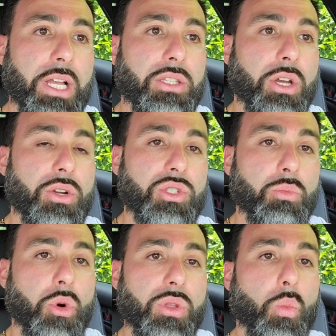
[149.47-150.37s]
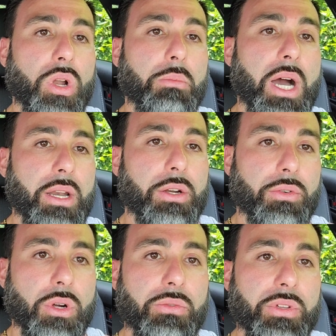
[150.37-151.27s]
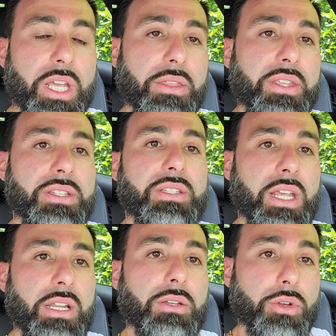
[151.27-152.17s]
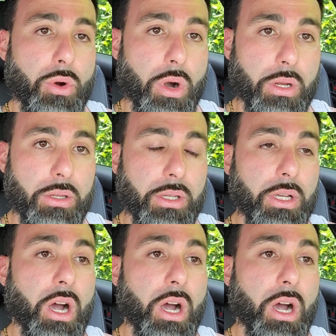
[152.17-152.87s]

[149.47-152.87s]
that turns more than 1 monitor off in this state, New York.